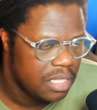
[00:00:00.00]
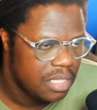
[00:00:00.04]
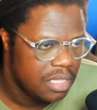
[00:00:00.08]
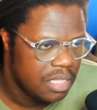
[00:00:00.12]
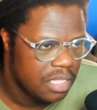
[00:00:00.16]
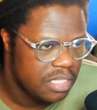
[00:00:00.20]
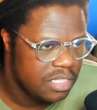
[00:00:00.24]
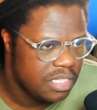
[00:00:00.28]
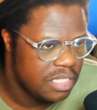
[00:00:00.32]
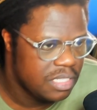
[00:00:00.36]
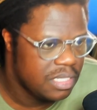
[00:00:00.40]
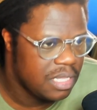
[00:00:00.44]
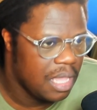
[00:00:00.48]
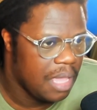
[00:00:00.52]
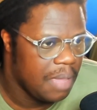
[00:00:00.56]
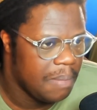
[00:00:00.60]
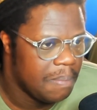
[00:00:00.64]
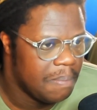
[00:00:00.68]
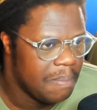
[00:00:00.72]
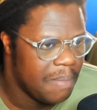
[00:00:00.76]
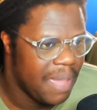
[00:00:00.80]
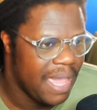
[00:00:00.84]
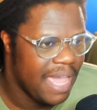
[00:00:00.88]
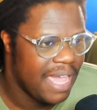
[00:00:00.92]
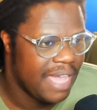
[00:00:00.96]
This is a
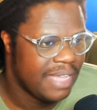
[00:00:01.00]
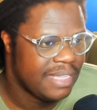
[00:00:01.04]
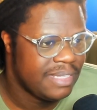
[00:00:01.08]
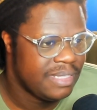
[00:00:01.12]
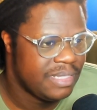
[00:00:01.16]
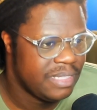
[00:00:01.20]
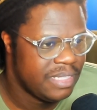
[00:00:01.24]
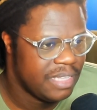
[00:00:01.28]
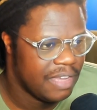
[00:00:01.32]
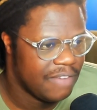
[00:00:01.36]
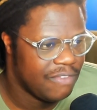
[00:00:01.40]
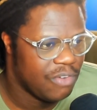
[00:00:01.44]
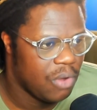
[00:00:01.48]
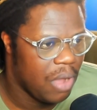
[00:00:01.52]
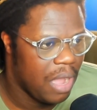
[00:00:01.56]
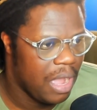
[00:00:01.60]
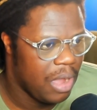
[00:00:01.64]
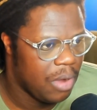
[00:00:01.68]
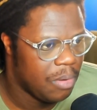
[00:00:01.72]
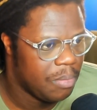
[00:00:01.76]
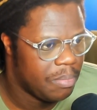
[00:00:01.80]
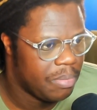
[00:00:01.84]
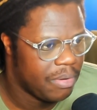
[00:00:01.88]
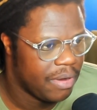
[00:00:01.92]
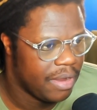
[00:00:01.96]
mass devil
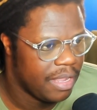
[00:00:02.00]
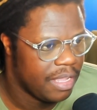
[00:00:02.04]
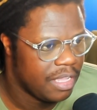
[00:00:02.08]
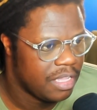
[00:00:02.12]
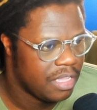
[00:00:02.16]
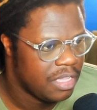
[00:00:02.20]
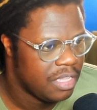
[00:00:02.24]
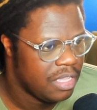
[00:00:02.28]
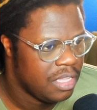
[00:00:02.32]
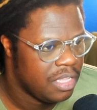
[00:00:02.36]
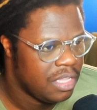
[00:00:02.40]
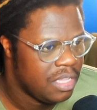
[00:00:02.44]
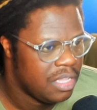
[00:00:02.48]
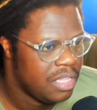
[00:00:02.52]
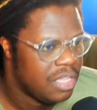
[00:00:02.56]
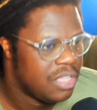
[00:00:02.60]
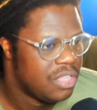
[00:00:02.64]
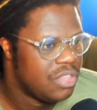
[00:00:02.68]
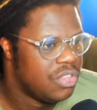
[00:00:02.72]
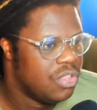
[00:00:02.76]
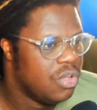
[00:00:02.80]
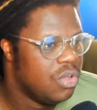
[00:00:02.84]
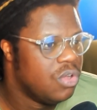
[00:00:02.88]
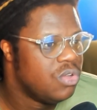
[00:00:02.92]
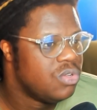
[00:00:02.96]
outbreak.
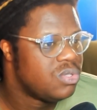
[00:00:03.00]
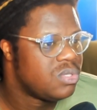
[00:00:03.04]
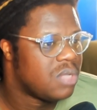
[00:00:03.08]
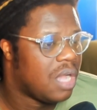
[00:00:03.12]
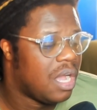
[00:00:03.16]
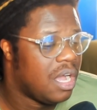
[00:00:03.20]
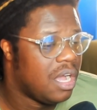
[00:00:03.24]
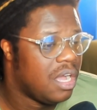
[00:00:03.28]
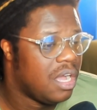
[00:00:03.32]
Those who